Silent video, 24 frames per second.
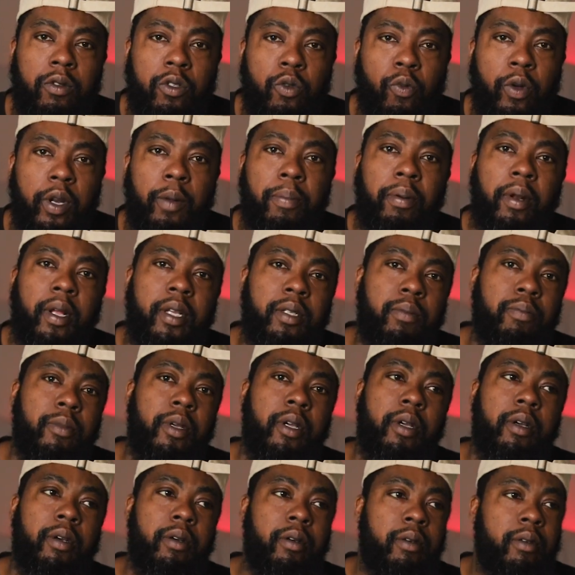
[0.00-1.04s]
20 plus
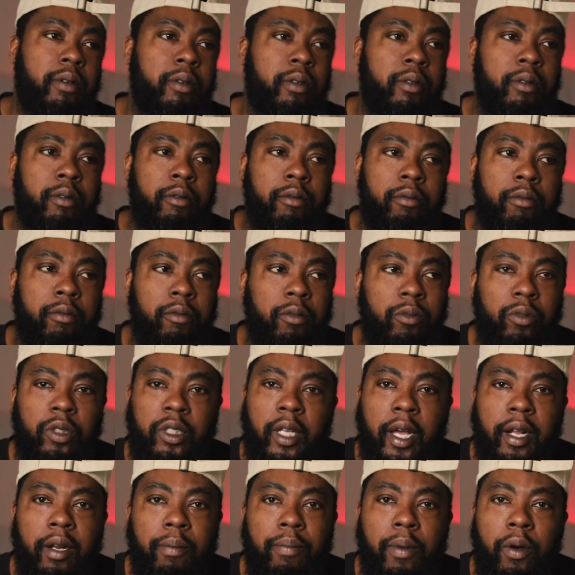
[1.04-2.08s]
mil,
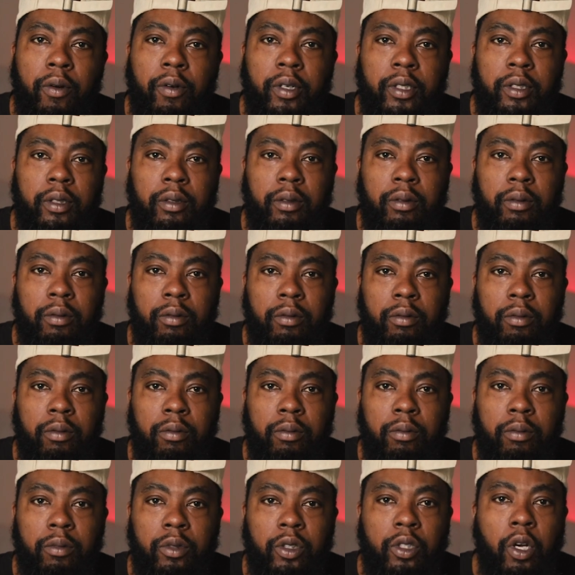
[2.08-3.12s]
signing bonus,
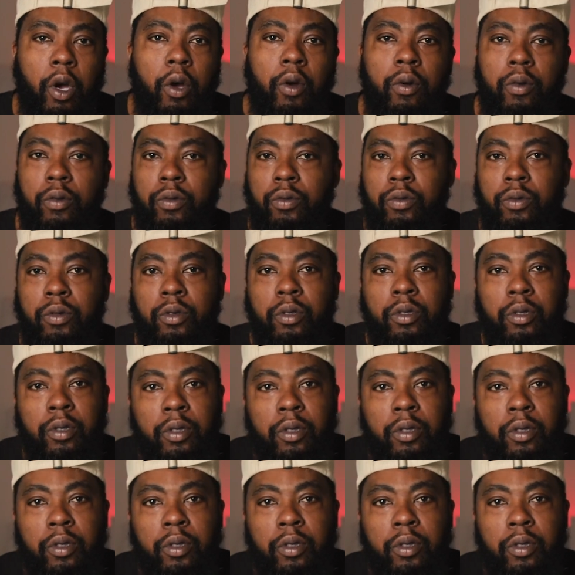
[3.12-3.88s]
it's gone.